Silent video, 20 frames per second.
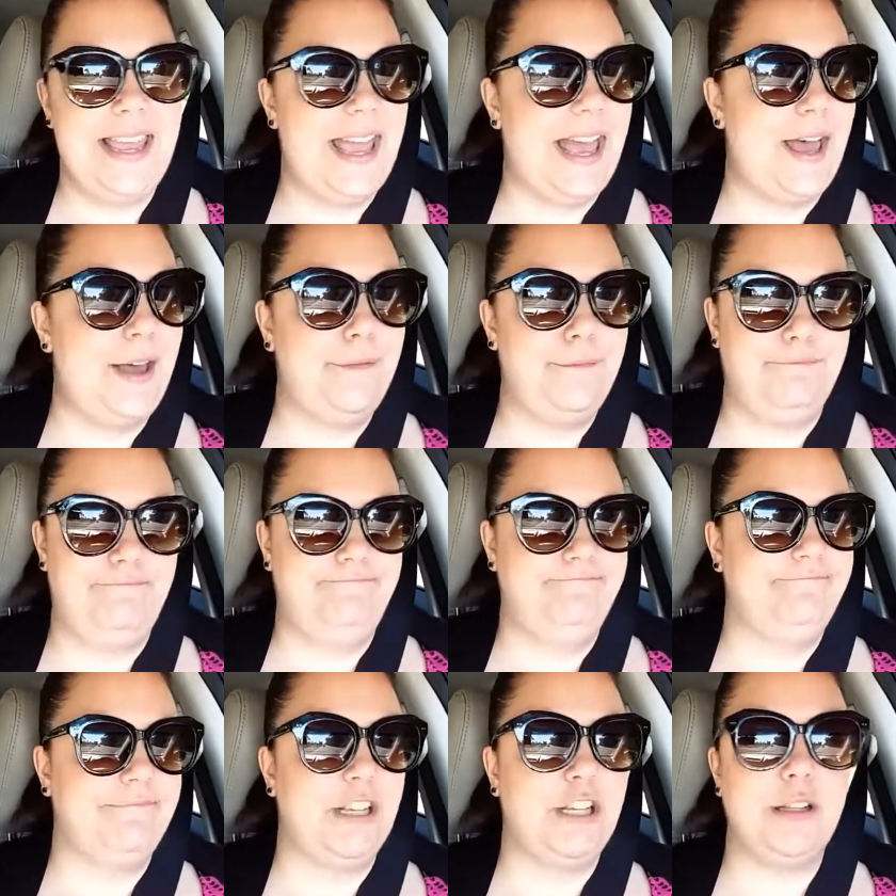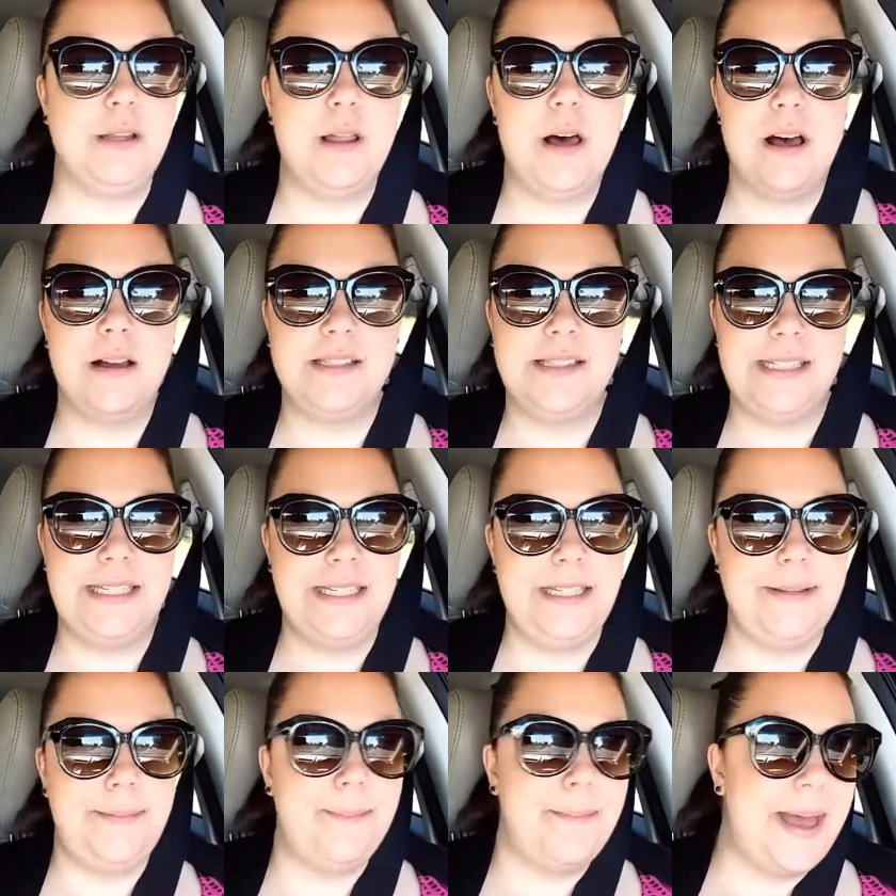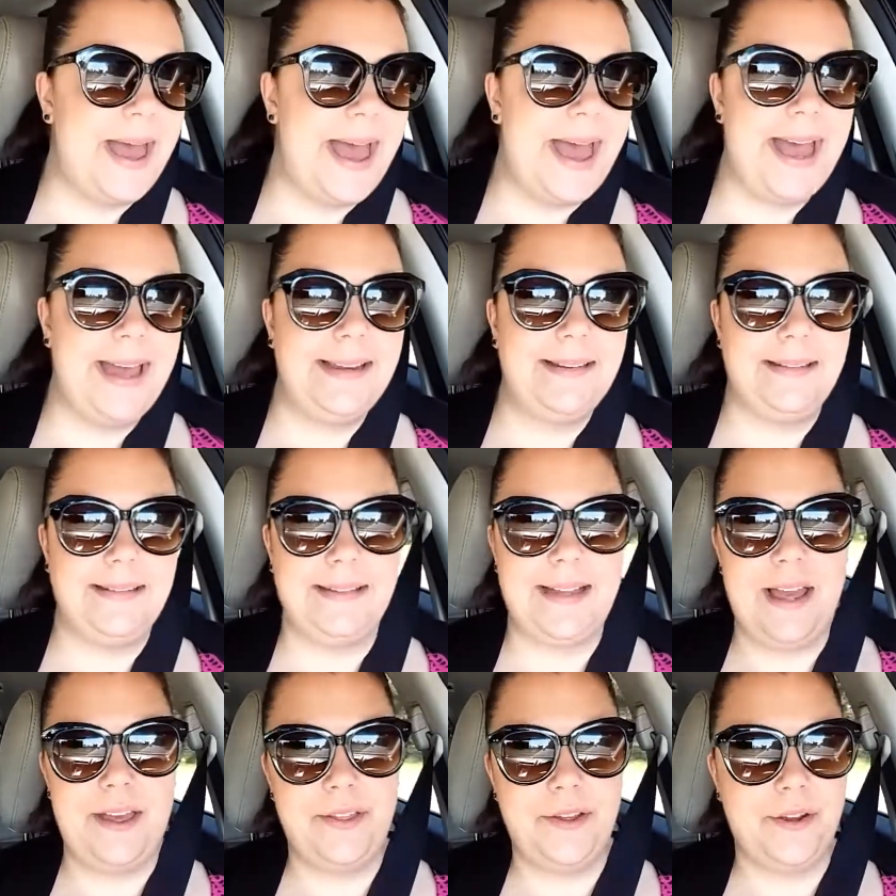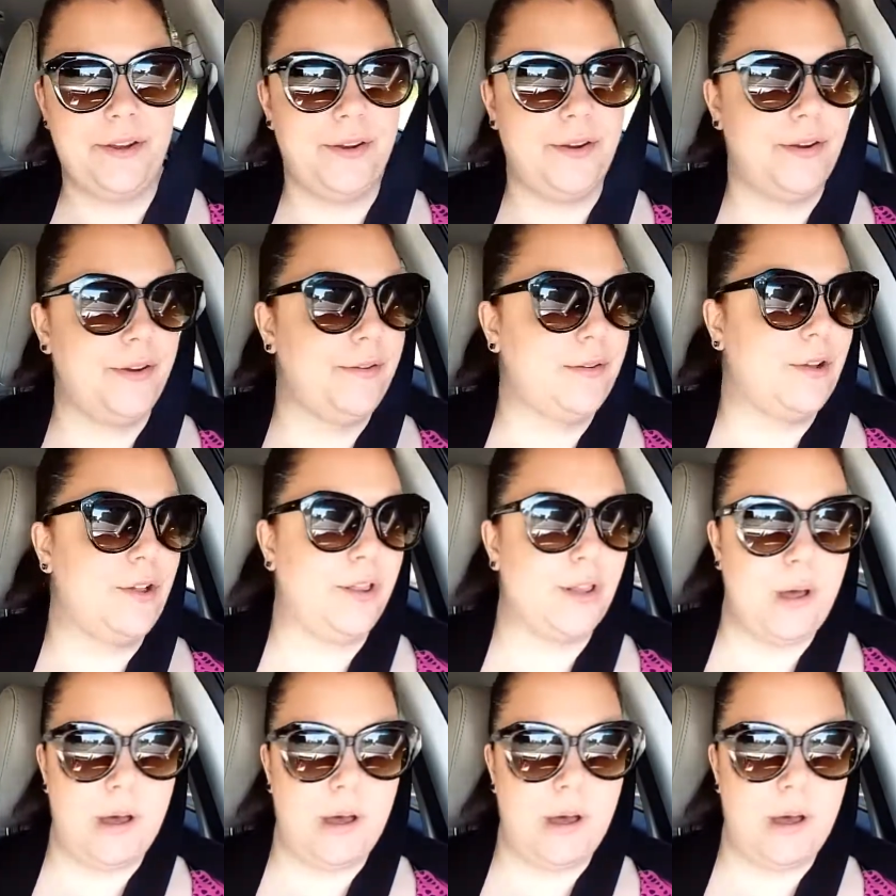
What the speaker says: They have glossy, matte, leather,